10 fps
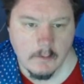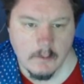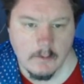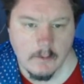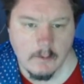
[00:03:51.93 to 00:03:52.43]

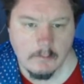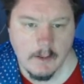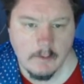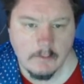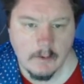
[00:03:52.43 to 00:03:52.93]
The
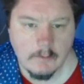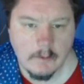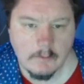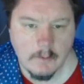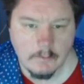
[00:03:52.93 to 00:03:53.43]

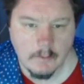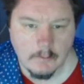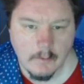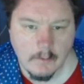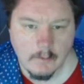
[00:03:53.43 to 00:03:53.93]
researchers noted
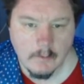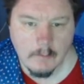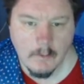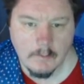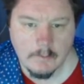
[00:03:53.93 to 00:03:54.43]
that
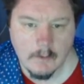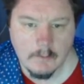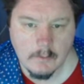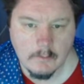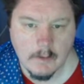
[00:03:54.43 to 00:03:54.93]
most of the
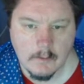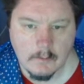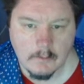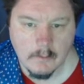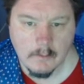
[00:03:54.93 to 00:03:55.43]
duly
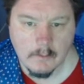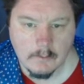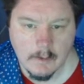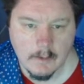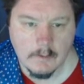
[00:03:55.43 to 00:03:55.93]
headed
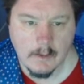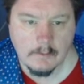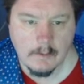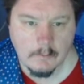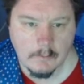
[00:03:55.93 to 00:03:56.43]
DNA
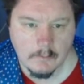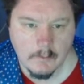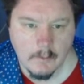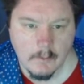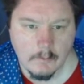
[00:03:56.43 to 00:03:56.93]
sequence
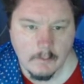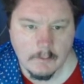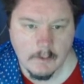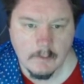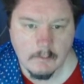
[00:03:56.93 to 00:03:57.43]
were
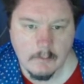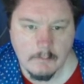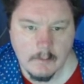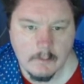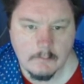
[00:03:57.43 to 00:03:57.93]
near the
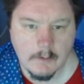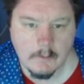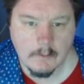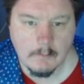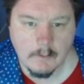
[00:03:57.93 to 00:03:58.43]
repetitive
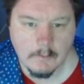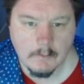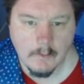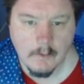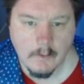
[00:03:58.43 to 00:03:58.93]
telomeres,
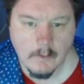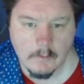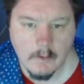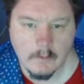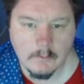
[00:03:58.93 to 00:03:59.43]

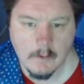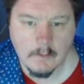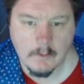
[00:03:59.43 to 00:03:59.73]
long trailing